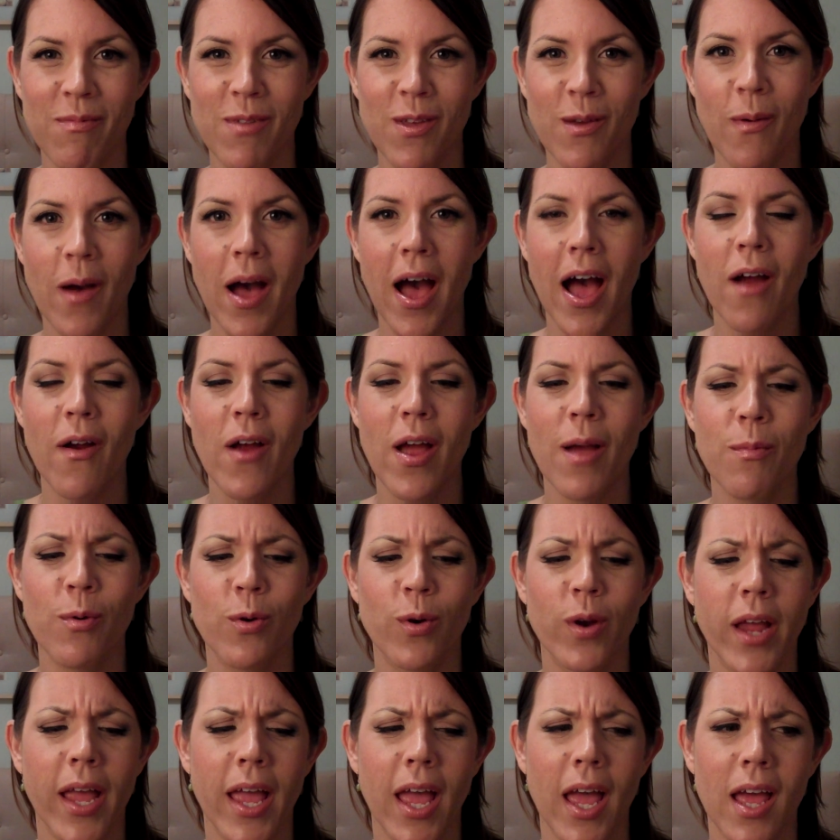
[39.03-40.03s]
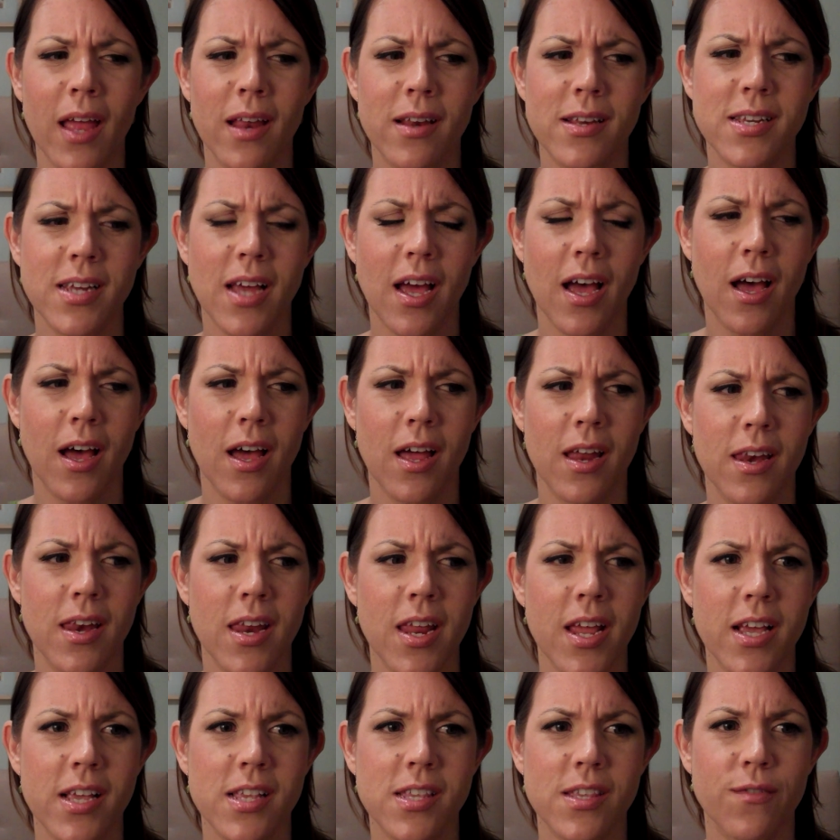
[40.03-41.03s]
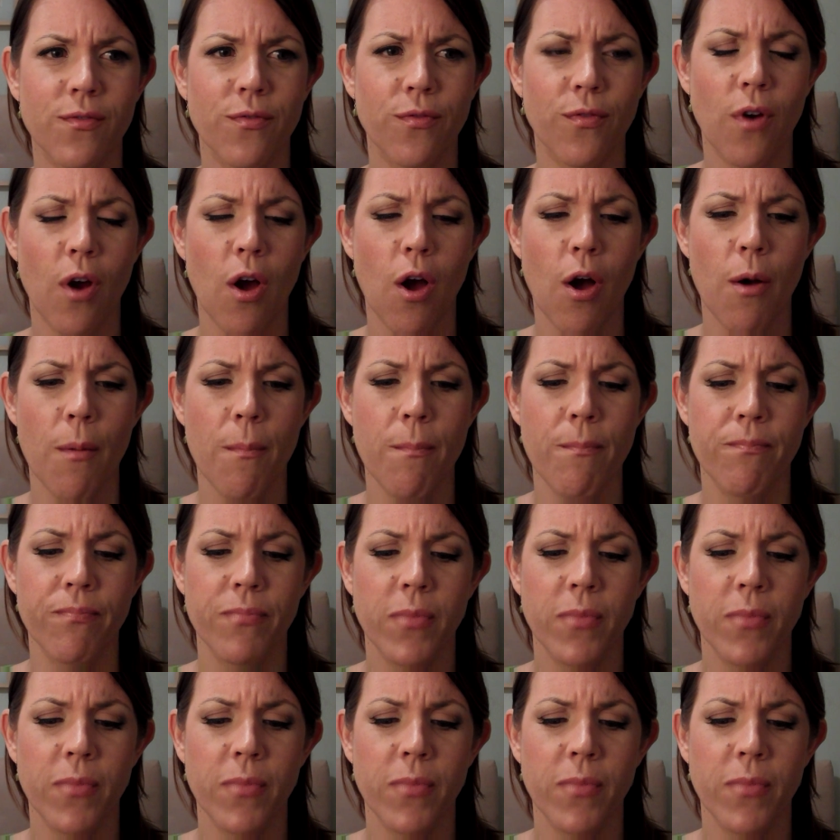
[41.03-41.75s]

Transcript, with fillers: you are able to get uh, NYX from